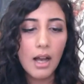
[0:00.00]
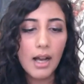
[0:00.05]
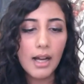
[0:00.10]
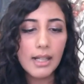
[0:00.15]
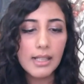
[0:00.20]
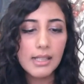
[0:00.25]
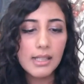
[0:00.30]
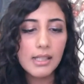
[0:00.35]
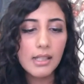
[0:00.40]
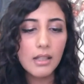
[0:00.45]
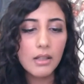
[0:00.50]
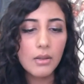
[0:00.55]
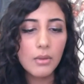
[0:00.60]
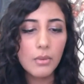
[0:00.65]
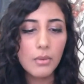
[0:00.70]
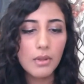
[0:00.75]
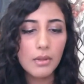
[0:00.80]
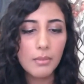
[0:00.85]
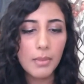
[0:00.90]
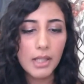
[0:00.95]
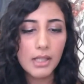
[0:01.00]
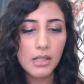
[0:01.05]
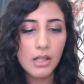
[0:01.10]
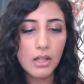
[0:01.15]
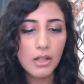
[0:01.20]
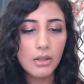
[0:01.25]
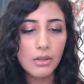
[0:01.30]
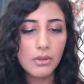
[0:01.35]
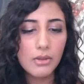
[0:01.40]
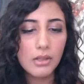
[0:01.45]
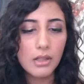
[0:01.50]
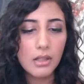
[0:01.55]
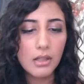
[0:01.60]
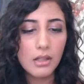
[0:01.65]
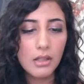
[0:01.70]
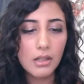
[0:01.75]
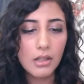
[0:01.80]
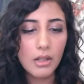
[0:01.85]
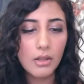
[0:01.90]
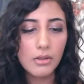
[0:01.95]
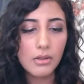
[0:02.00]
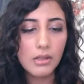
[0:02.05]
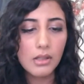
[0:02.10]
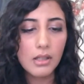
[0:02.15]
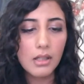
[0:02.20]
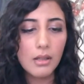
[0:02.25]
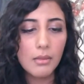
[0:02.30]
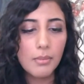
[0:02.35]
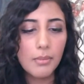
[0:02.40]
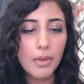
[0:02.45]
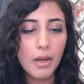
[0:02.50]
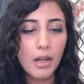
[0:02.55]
I sit with my toes in the ghostly